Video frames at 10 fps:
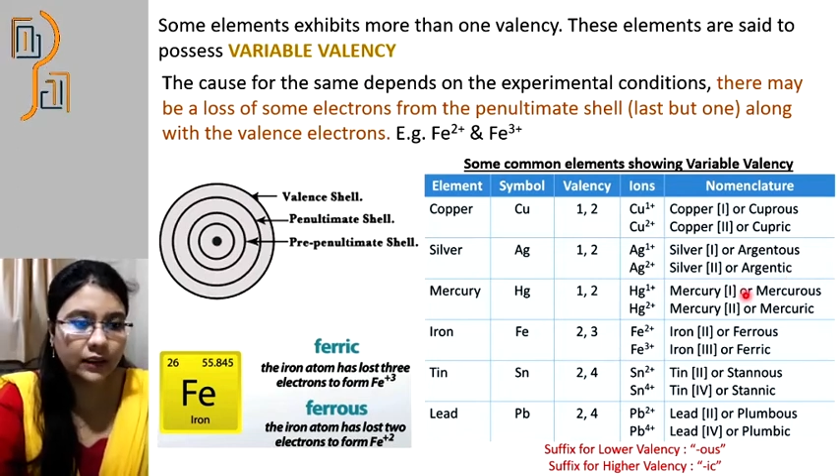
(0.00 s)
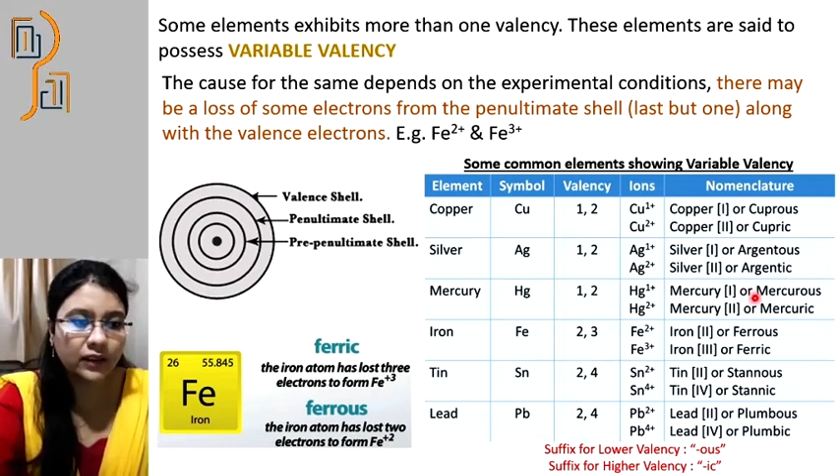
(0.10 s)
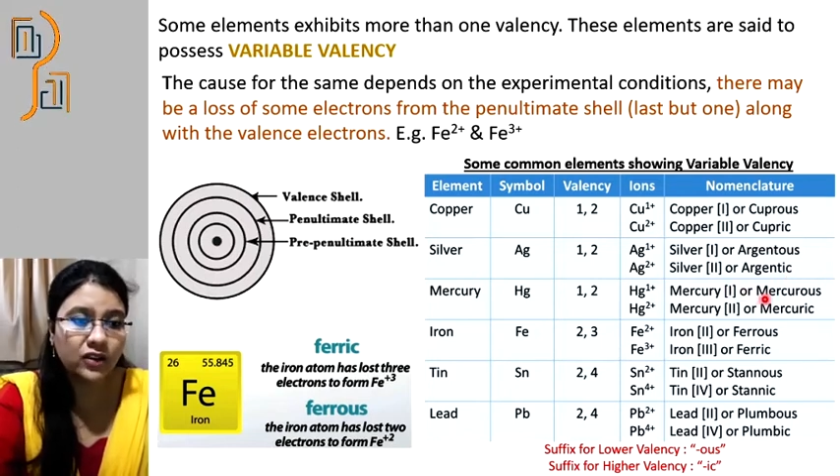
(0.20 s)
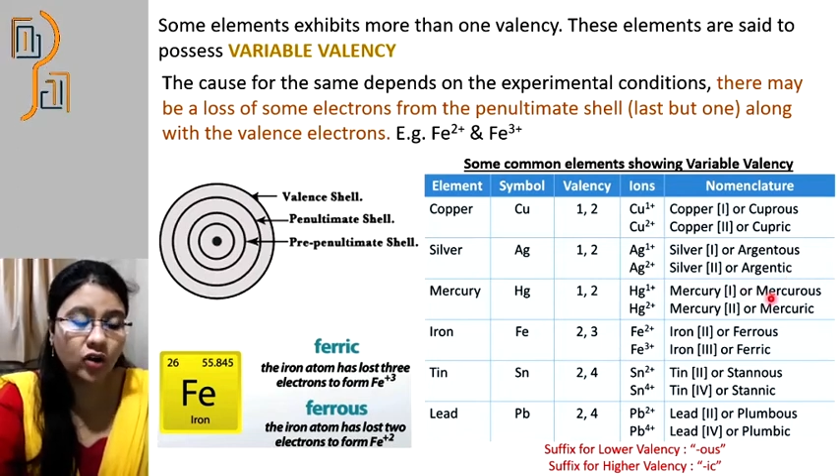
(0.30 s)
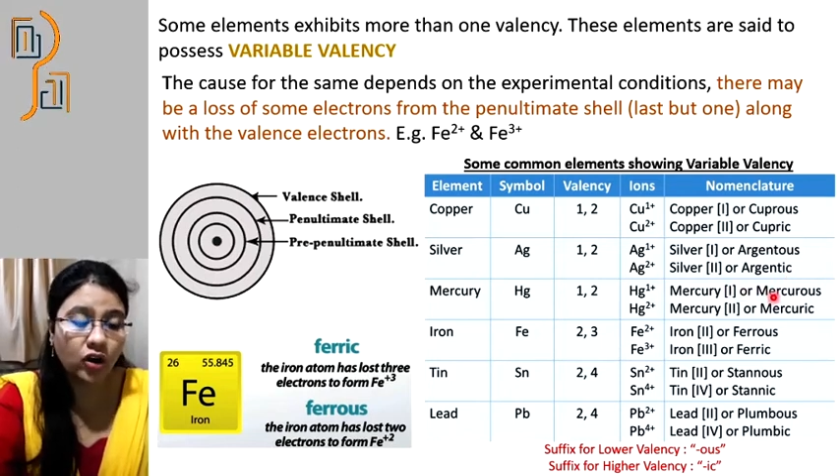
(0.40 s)

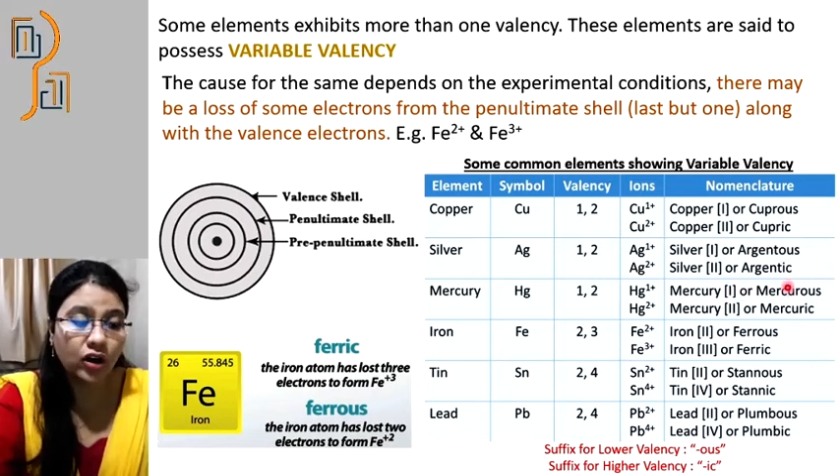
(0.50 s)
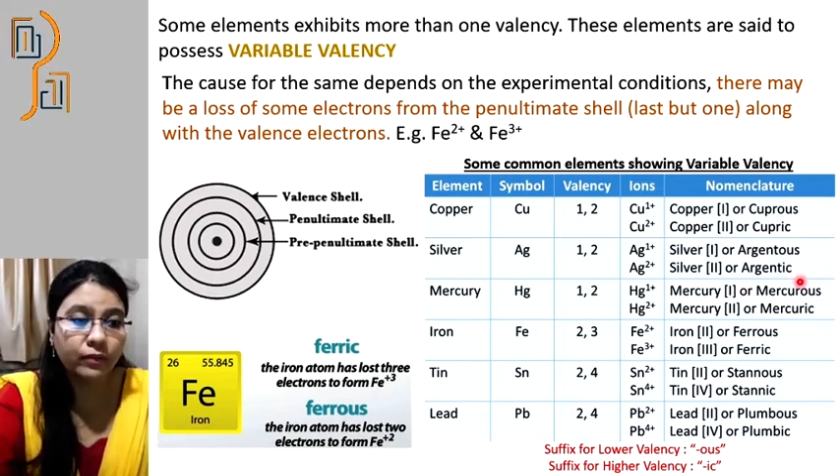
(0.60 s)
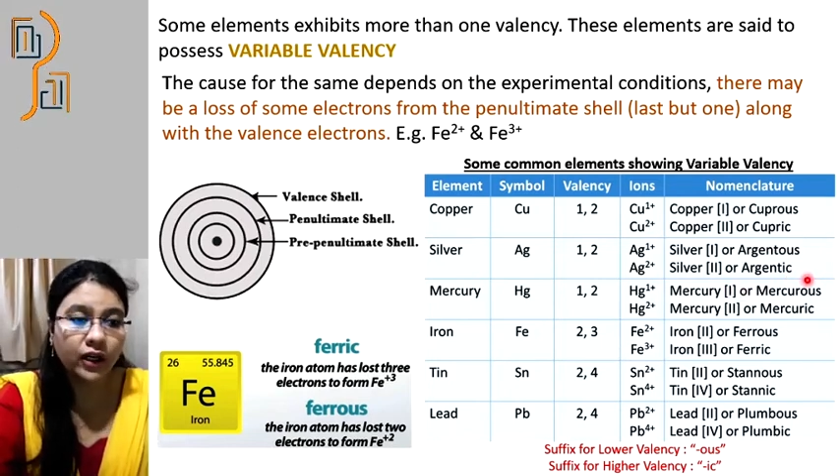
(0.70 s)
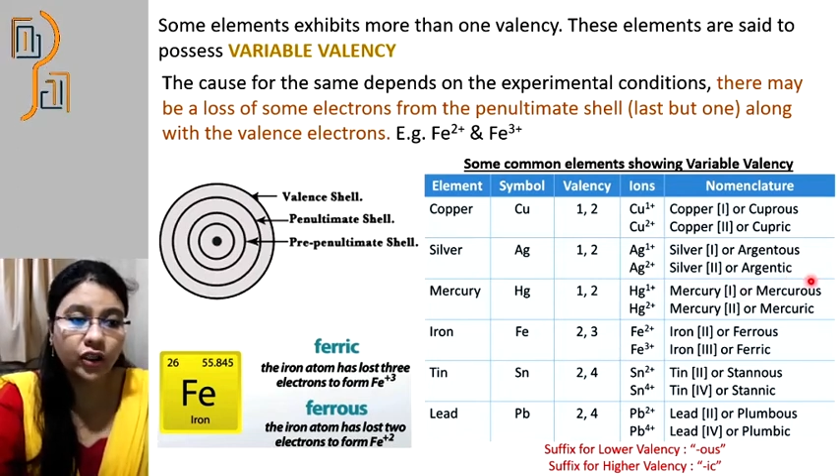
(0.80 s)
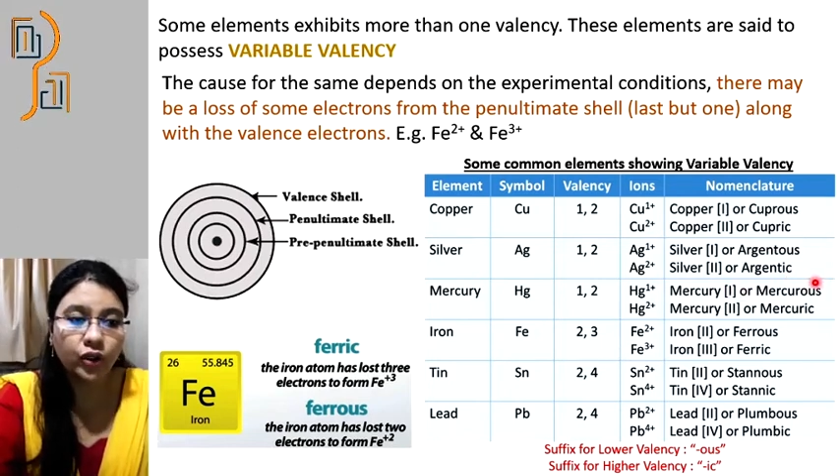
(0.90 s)
it's called
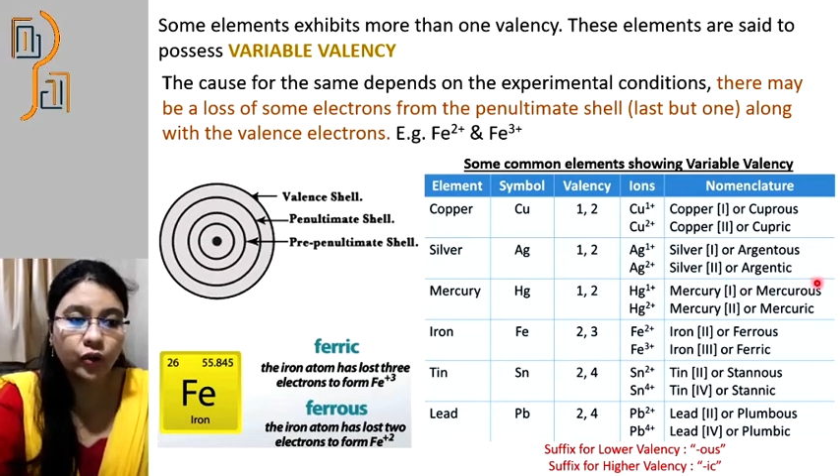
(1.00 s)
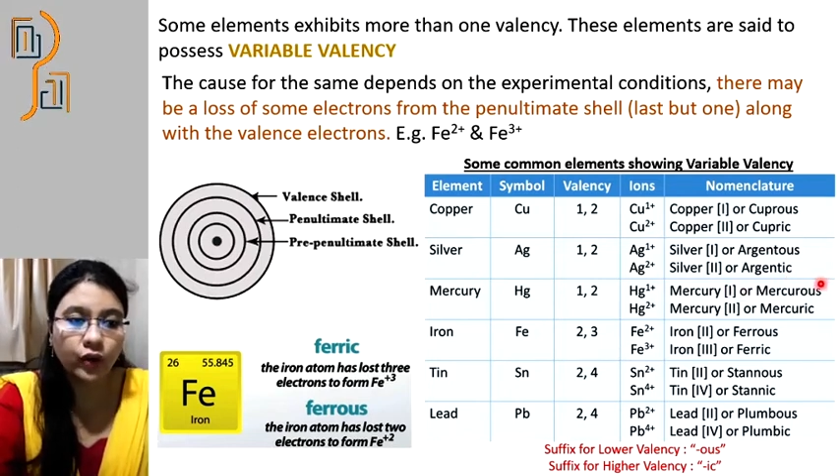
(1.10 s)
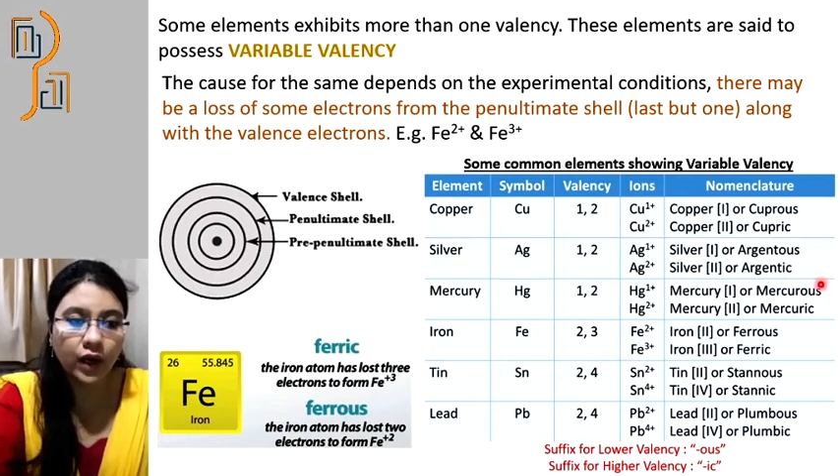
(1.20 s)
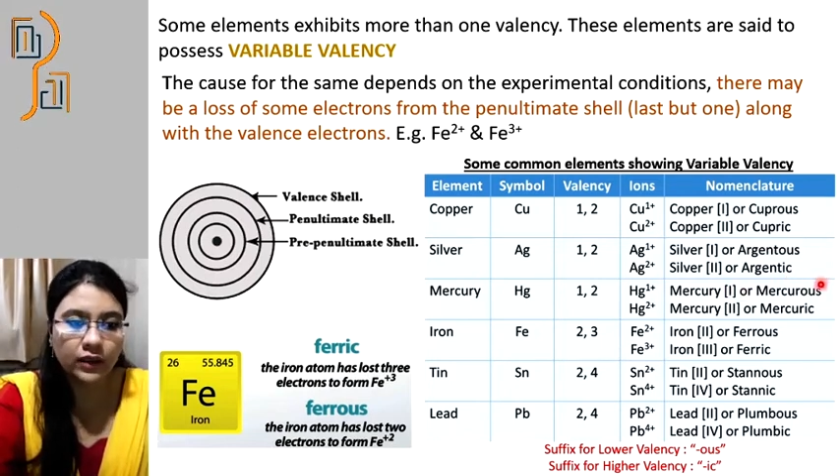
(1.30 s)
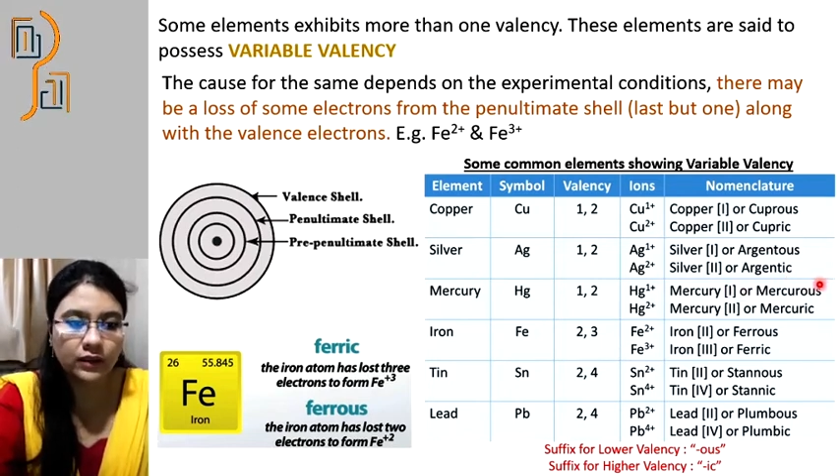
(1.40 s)

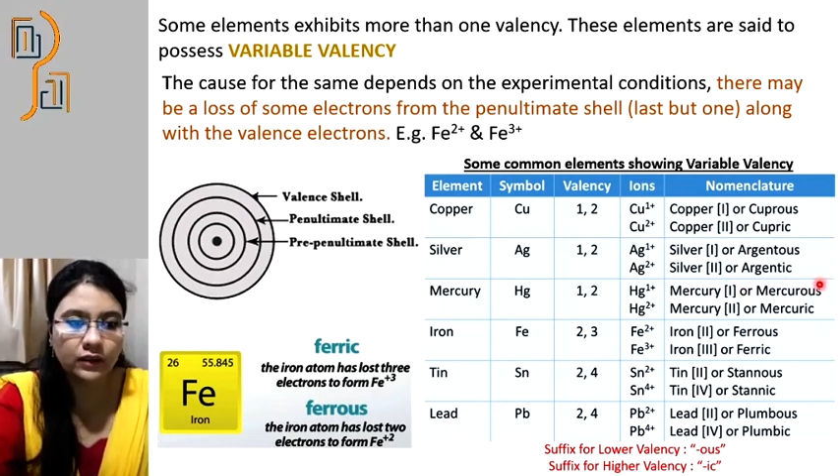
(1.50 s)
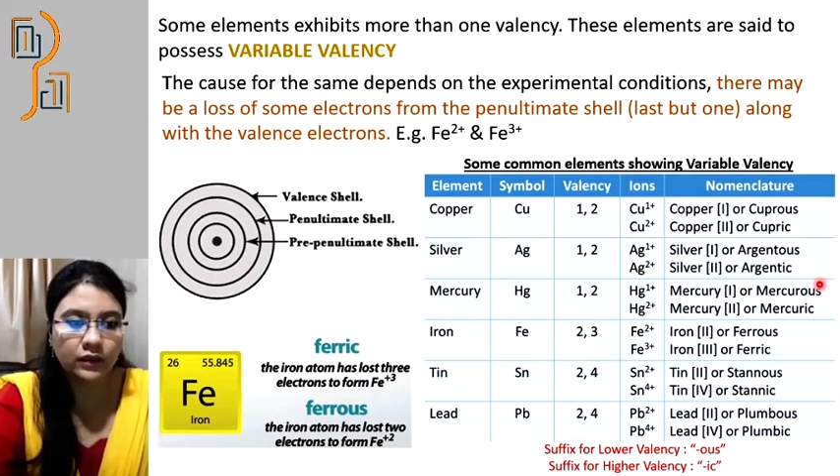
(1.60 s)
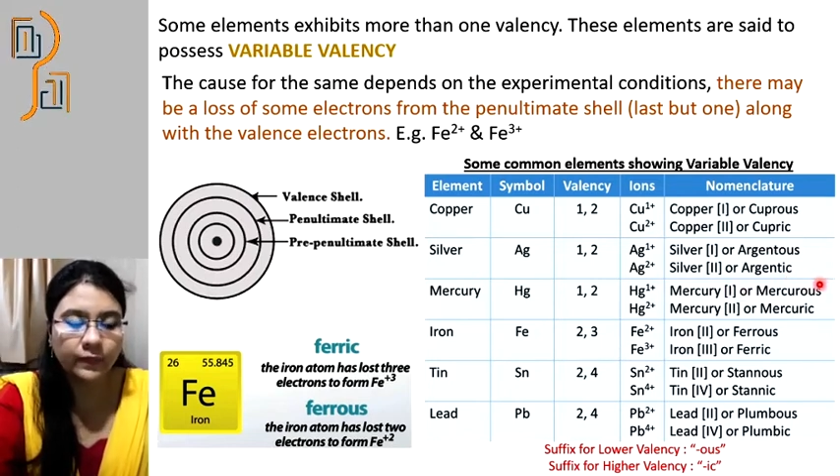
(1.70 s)
mercurous,